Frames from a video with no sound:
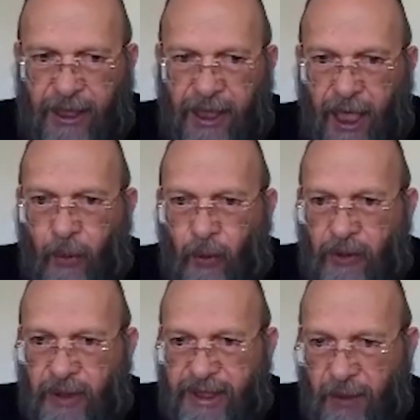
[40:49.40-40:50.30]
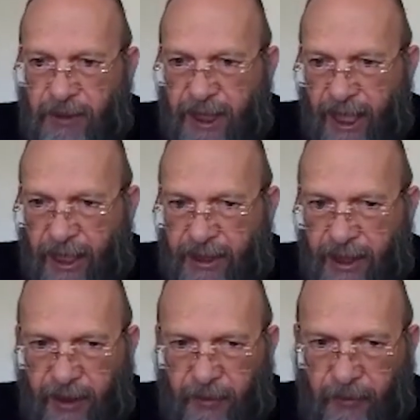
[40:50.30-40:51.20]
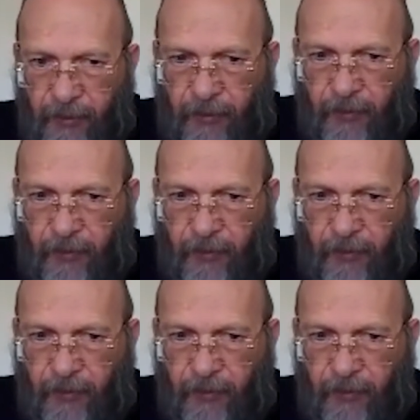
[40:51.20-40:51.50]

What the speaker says: Now when we subtract them,